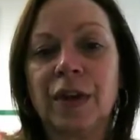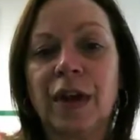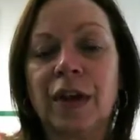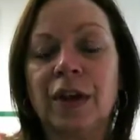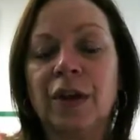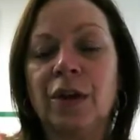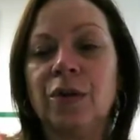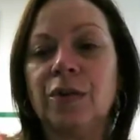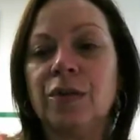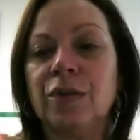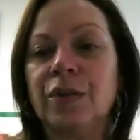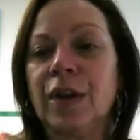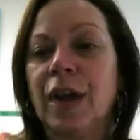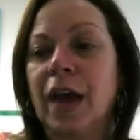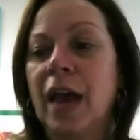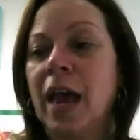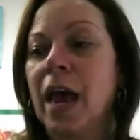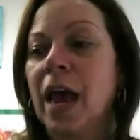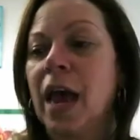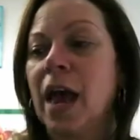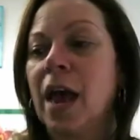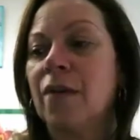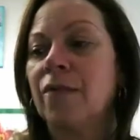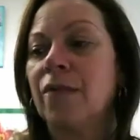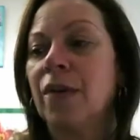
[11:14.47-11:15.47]
I used to
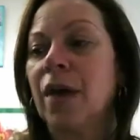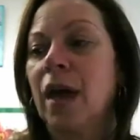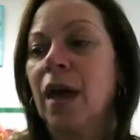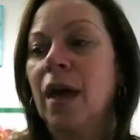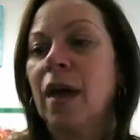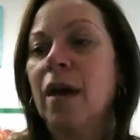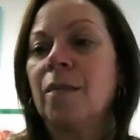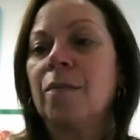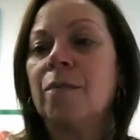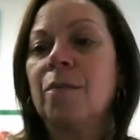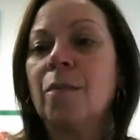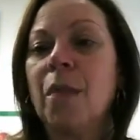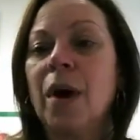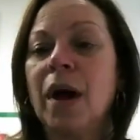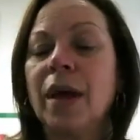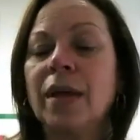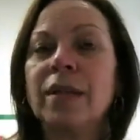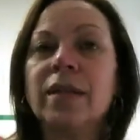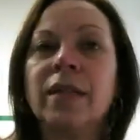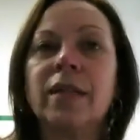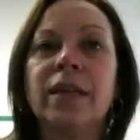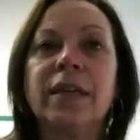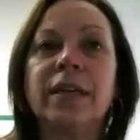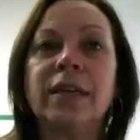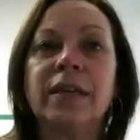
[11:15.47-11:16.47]
have
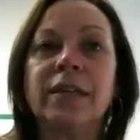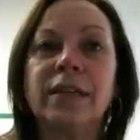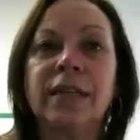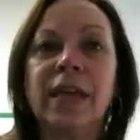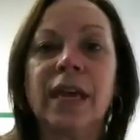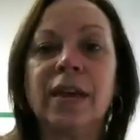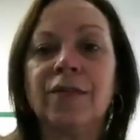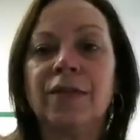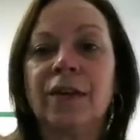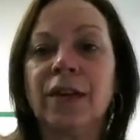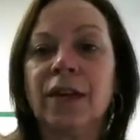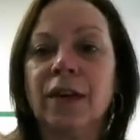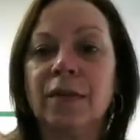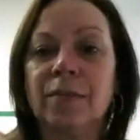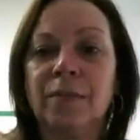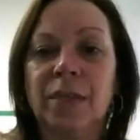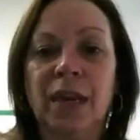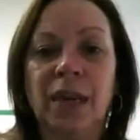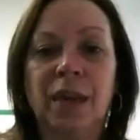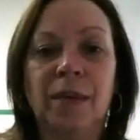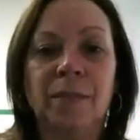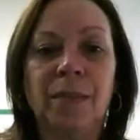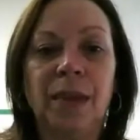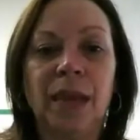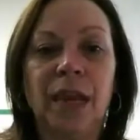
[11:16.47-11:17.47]
monthly safety
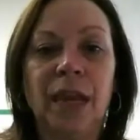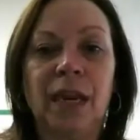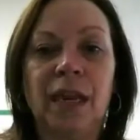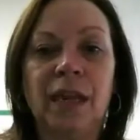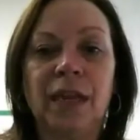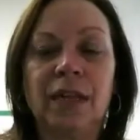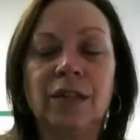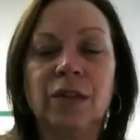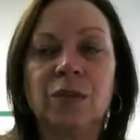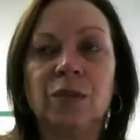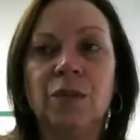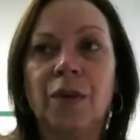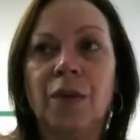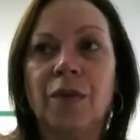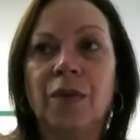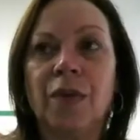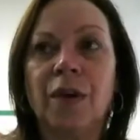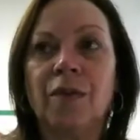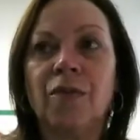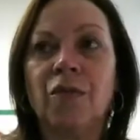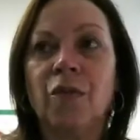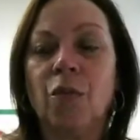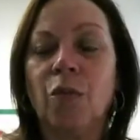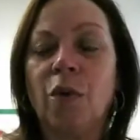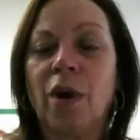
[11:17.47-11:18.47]
committee meetings with
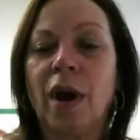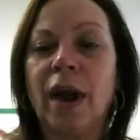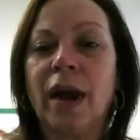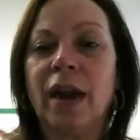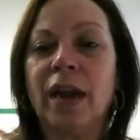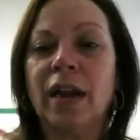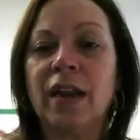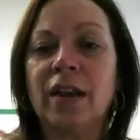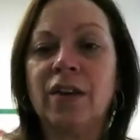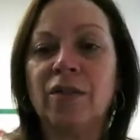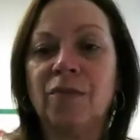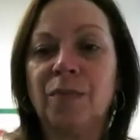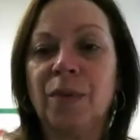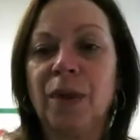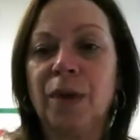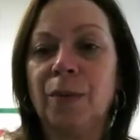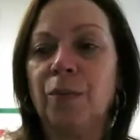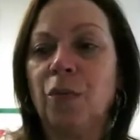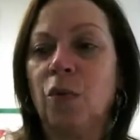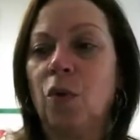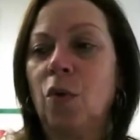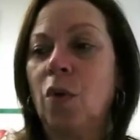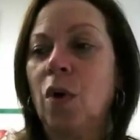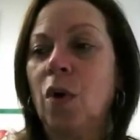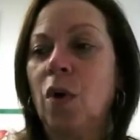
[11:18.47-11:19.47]
a variety of
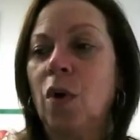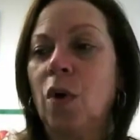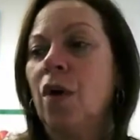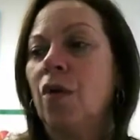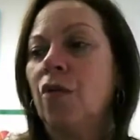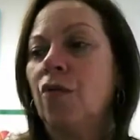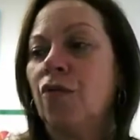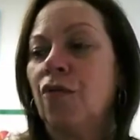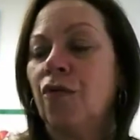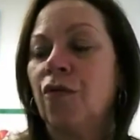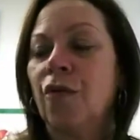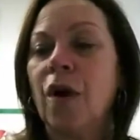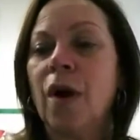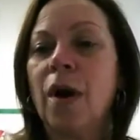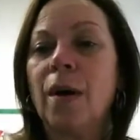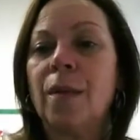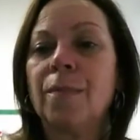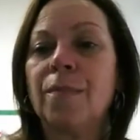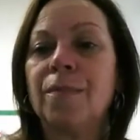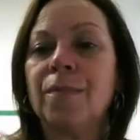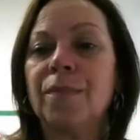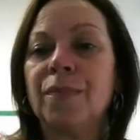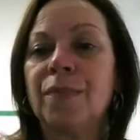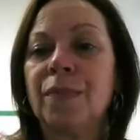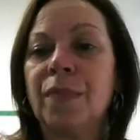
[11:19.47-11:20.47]
people
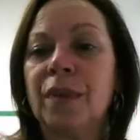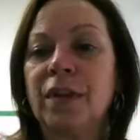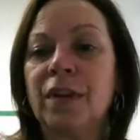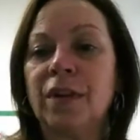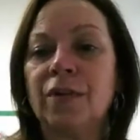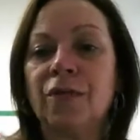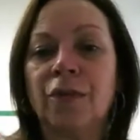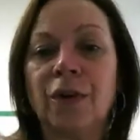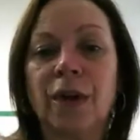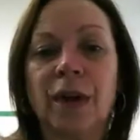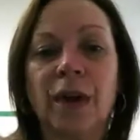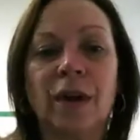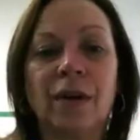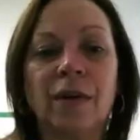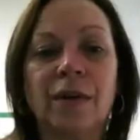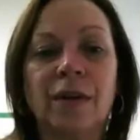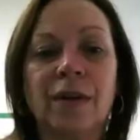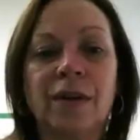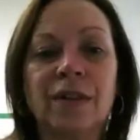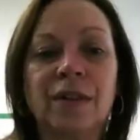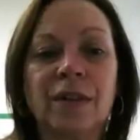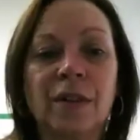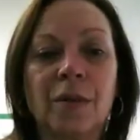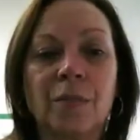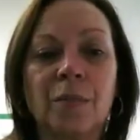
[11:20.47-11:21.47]
from the different
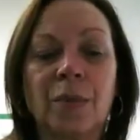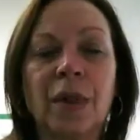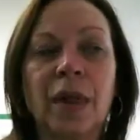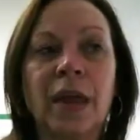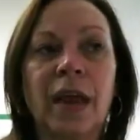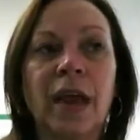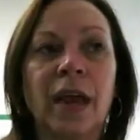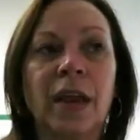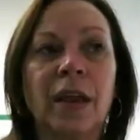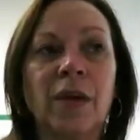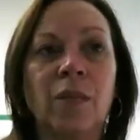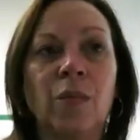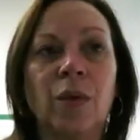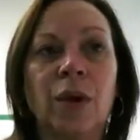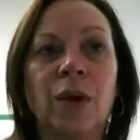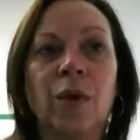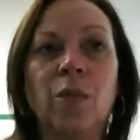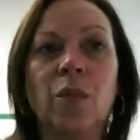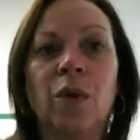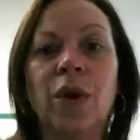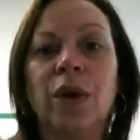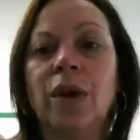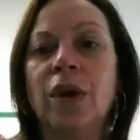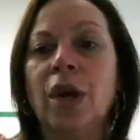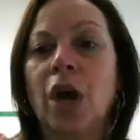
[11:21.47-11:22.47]
areas of the plant, and we
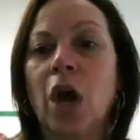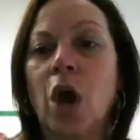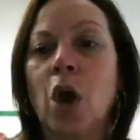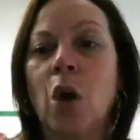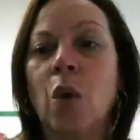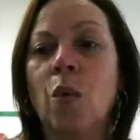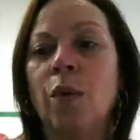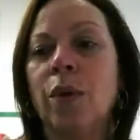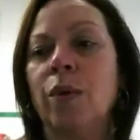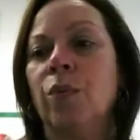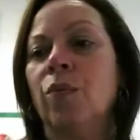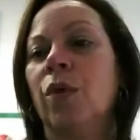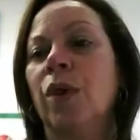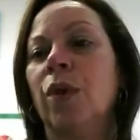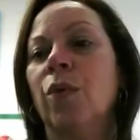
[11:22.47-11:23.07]
would go and